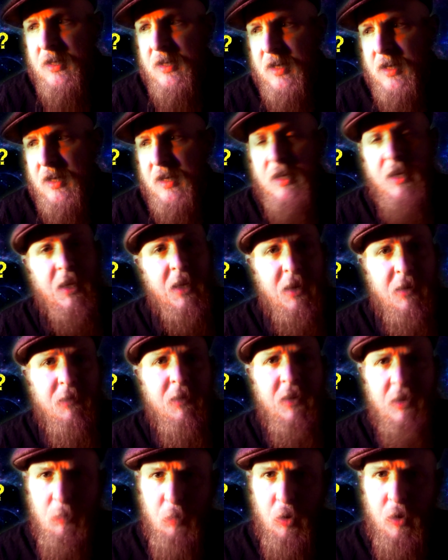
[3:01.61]
an
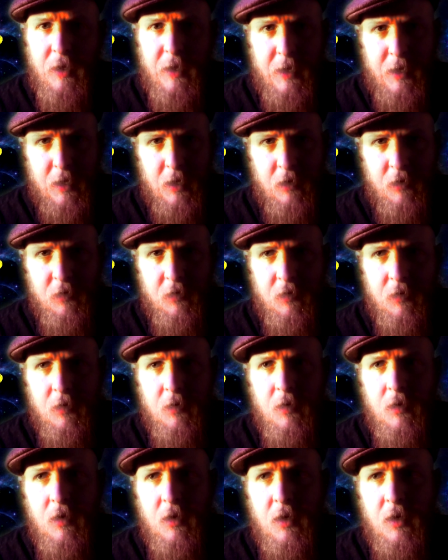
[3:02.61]
invisible hand,
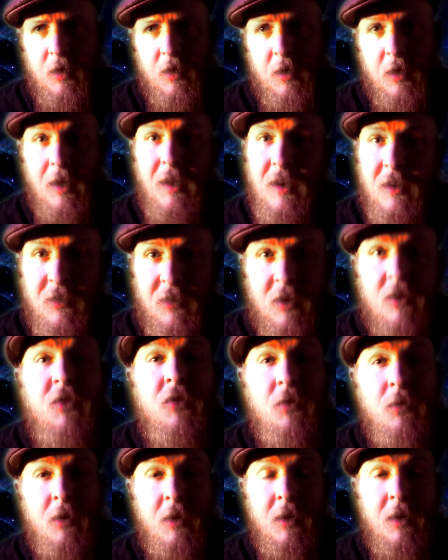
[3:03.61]
and
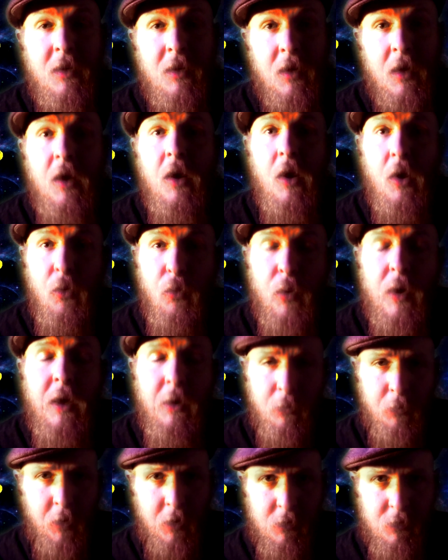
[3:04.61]
essentially a
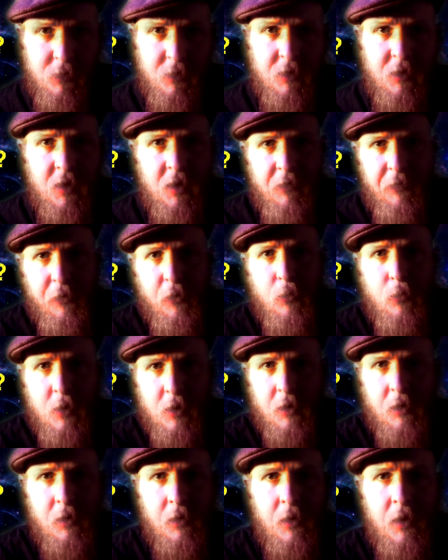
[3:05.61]
railroad, if you
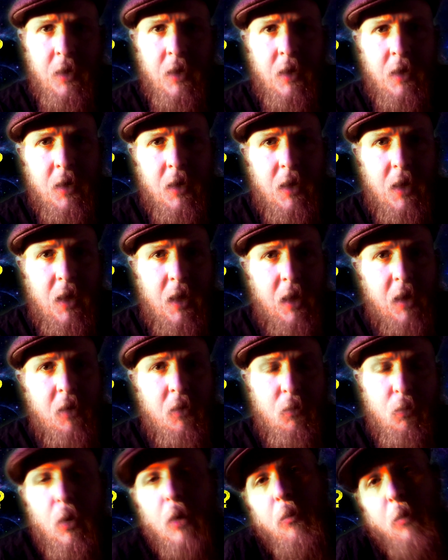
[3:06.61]
will.
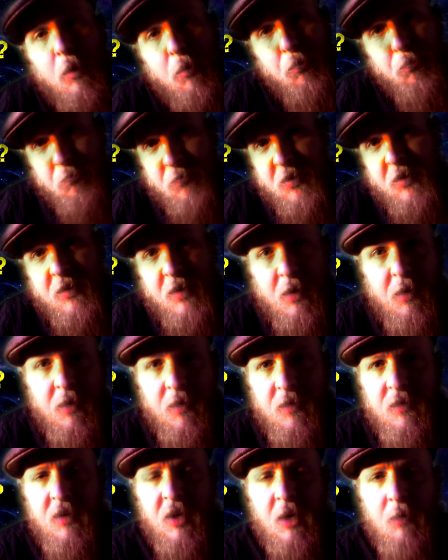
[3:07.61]
And when we sit down at
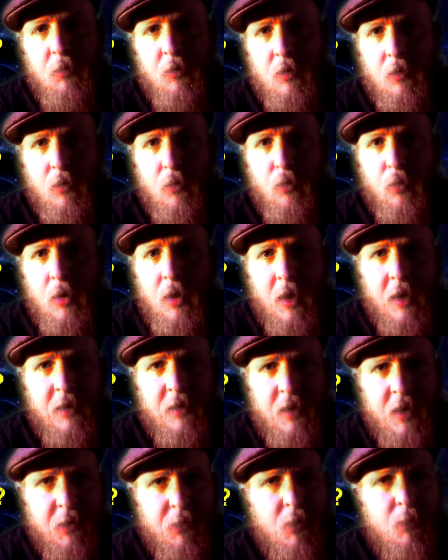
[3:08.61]
the table, we like
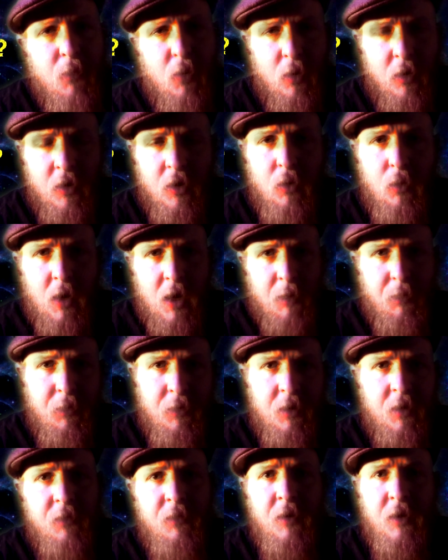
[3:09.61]
to have a more
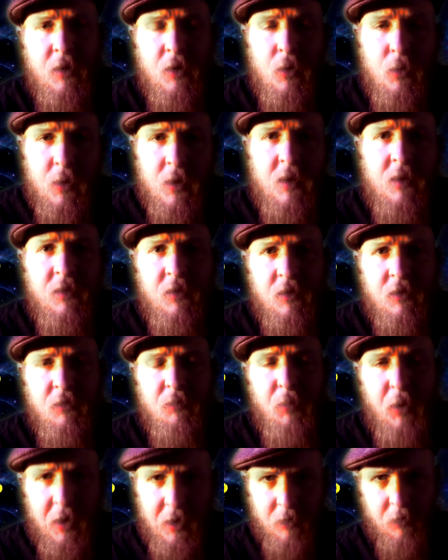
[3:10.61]
cooperative and cohesive
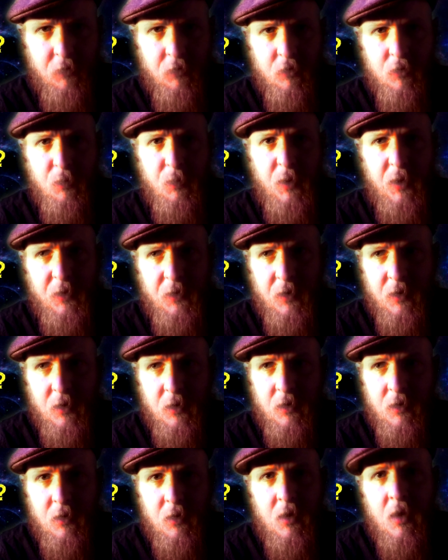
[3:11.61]
player group, I
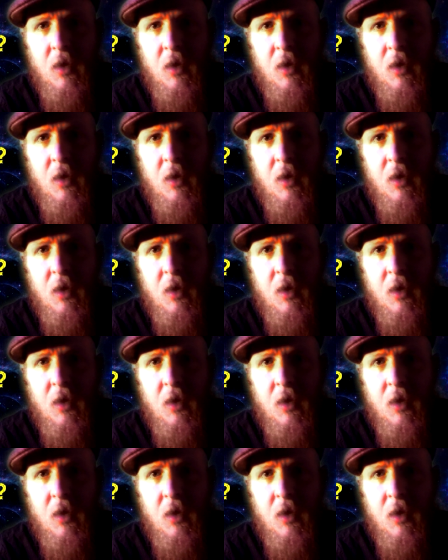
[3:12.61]
think.